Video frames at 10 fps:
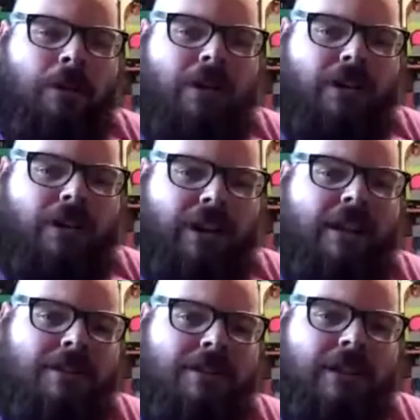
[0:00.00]
quarter of the
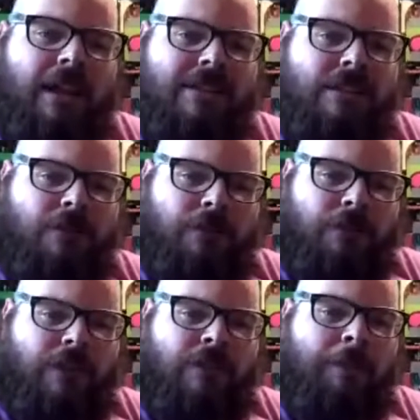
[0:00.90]
book is a history
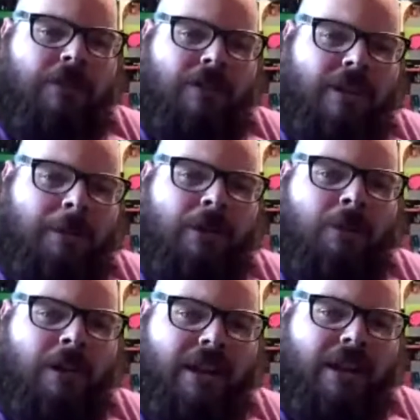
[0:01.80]
lesson of
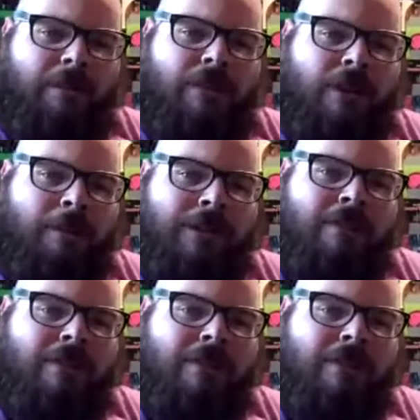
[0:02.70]
WCW and where it came